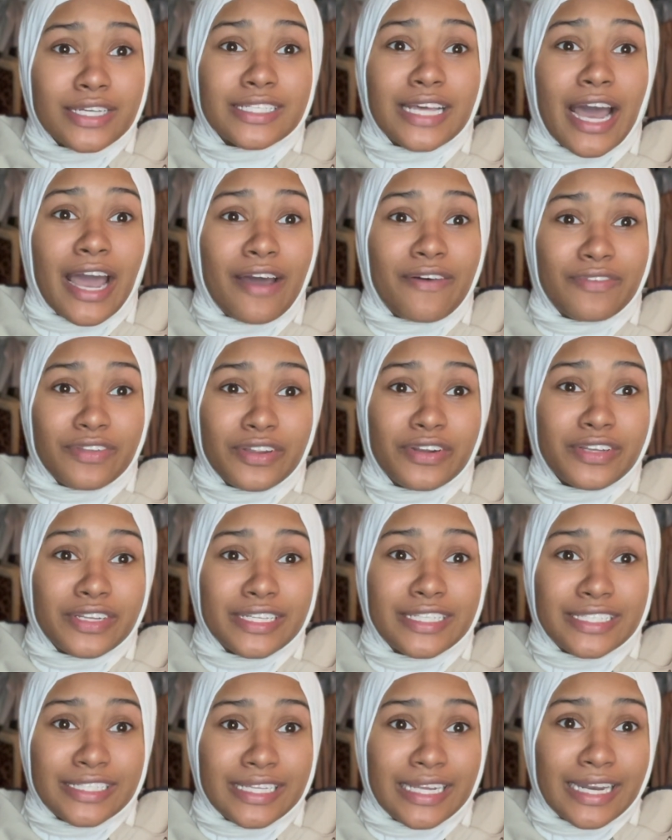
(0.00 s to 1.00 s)
I have literally
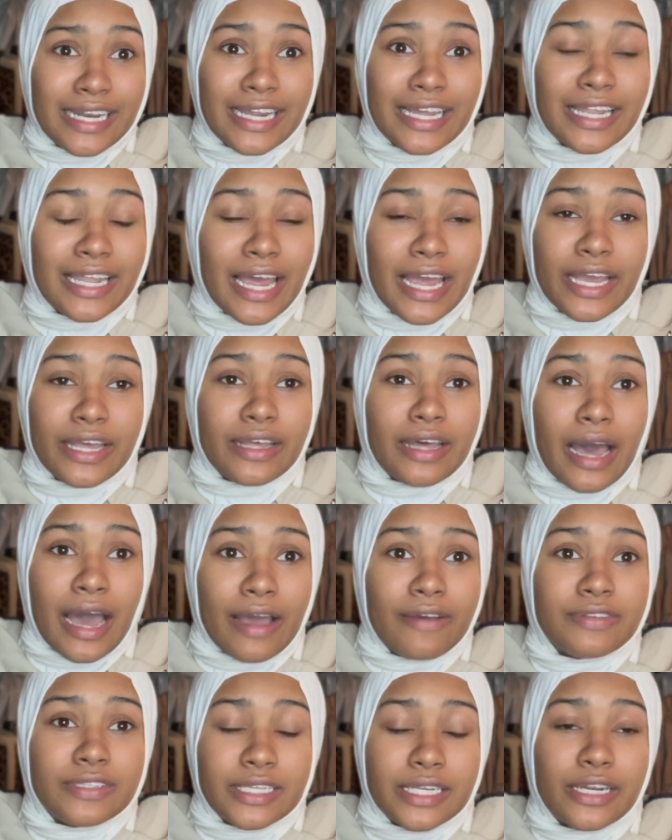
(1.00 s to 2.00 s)
seen it. Like,
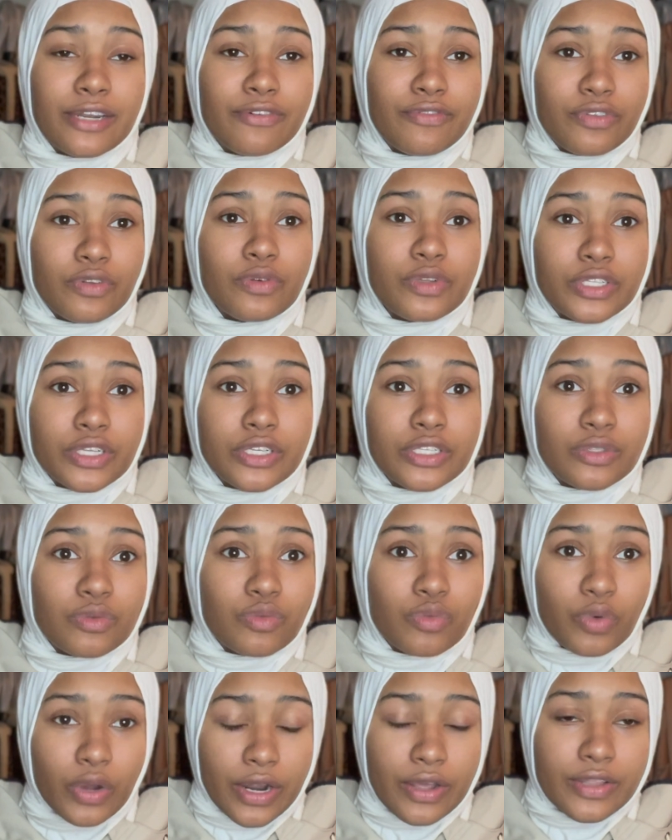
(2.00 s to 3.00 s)
I've seen influencers
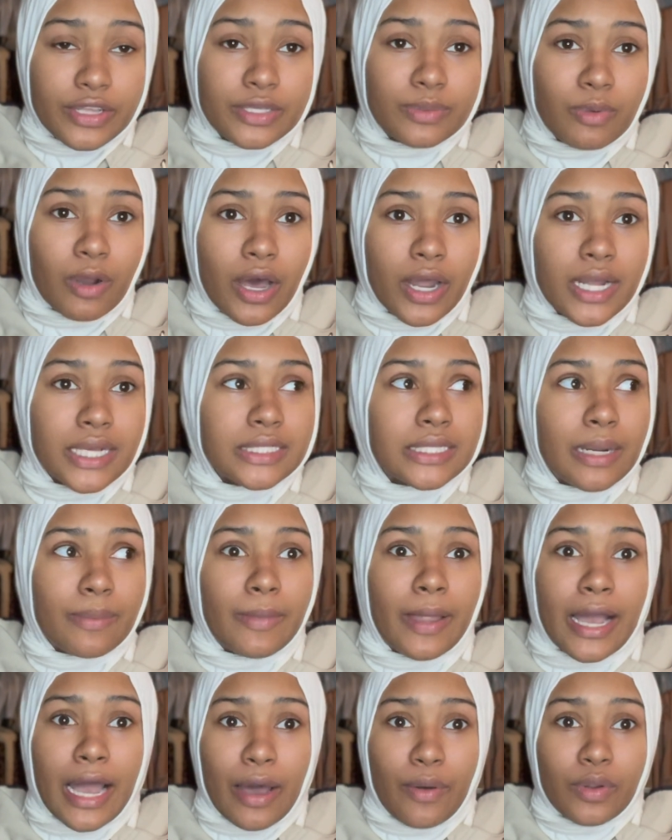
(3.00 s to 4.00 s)
wear these products and I'm
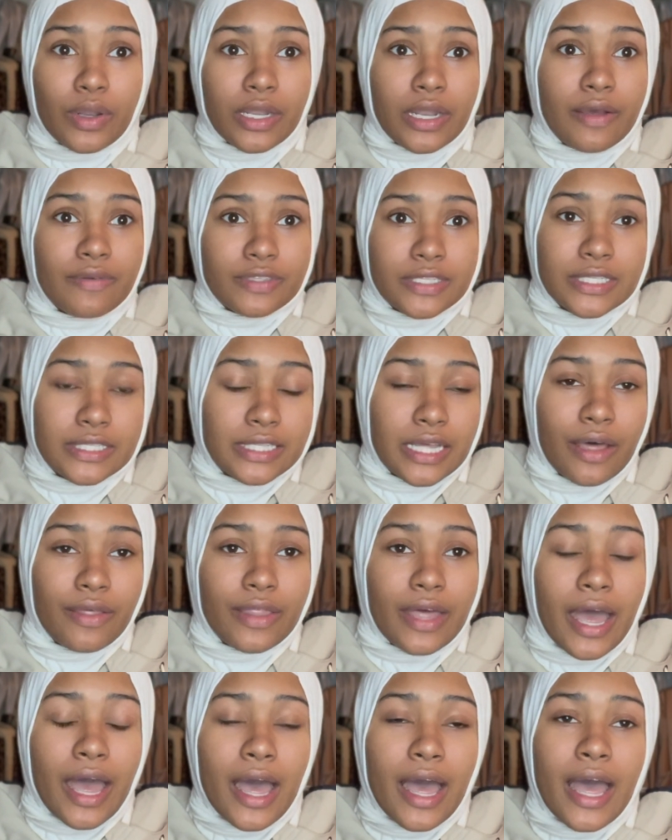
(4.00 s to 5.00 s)
like, I would love to sell
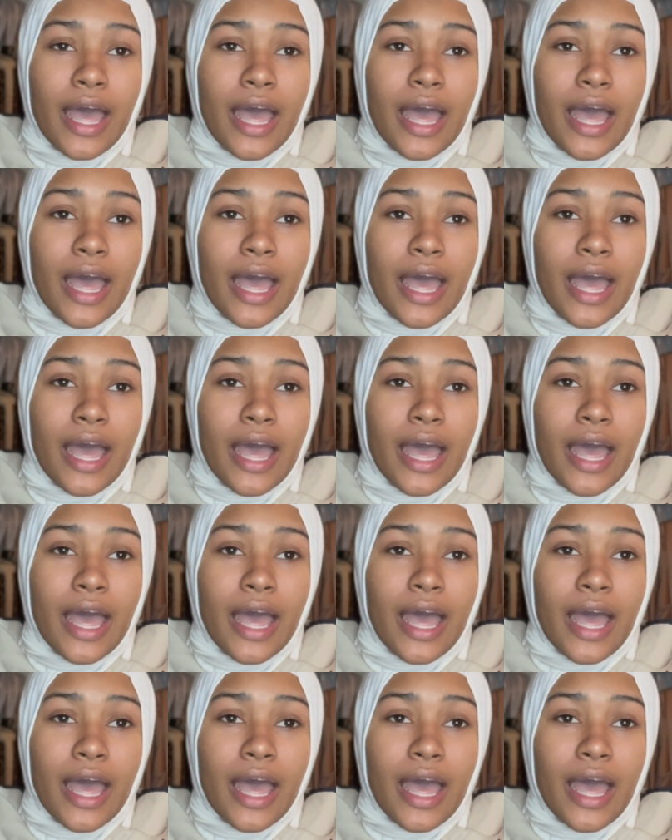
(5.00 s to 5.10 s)
that.